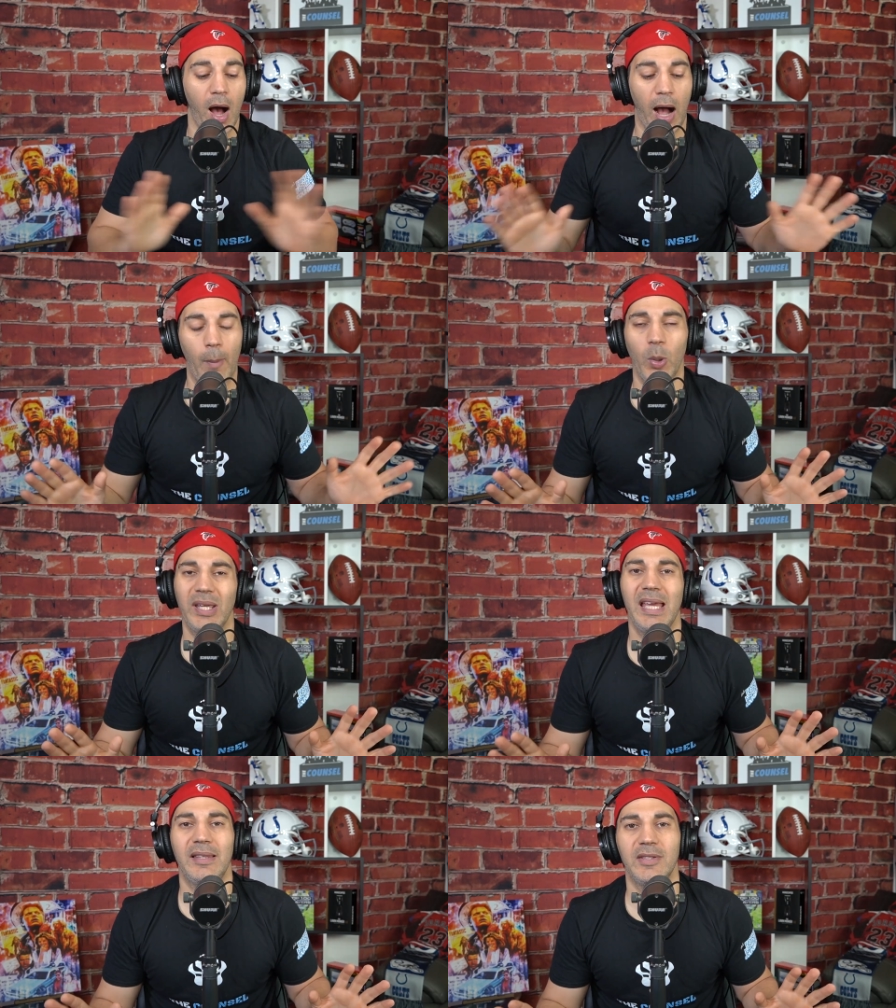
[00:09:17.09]
I'm
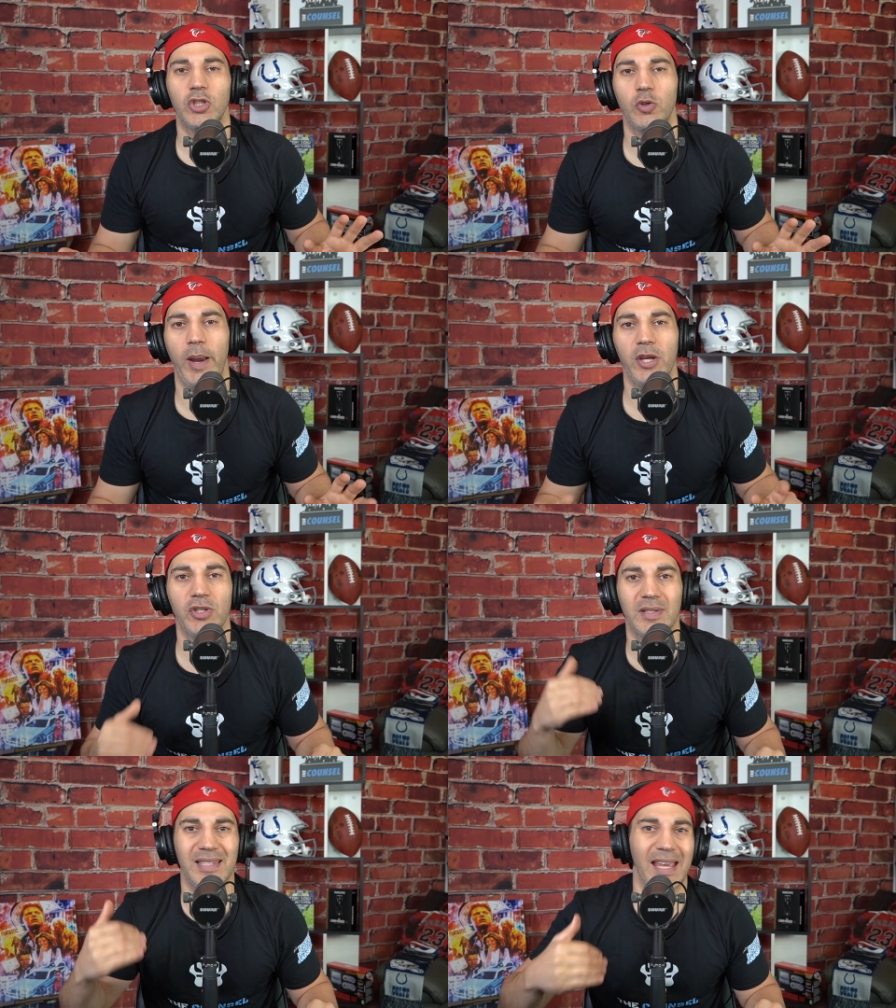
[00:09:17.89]
looking at the
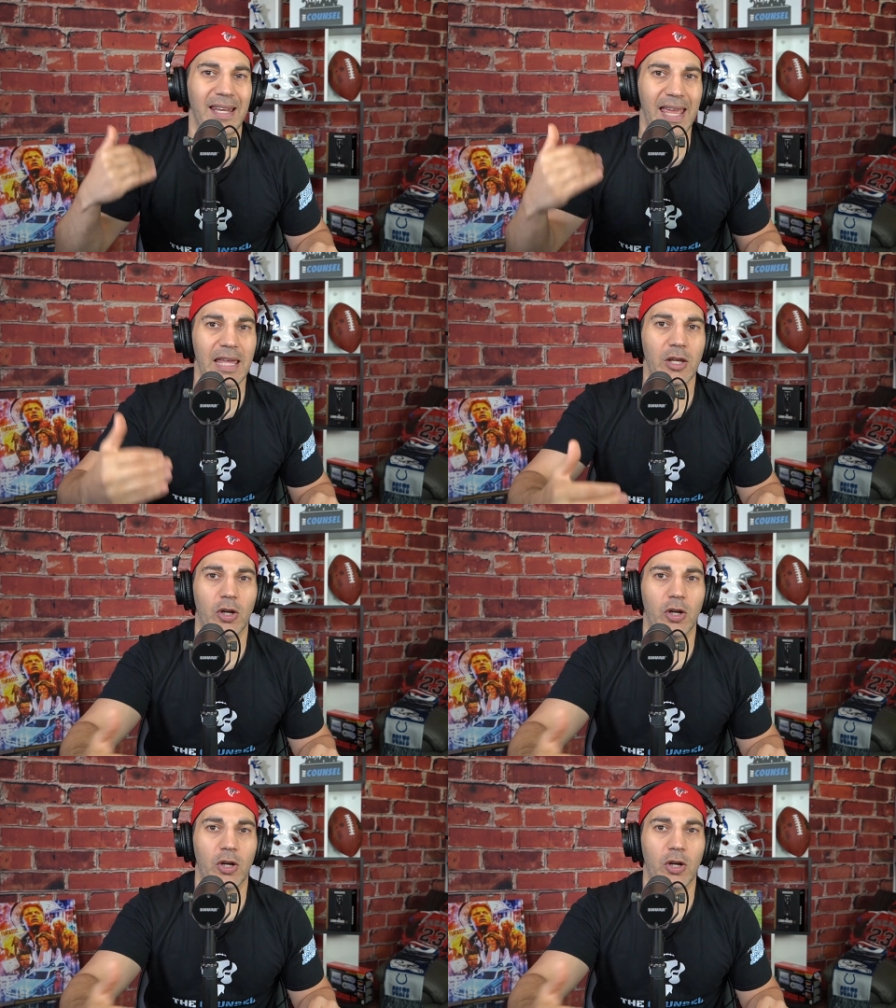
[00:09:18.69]
situation saying, hey,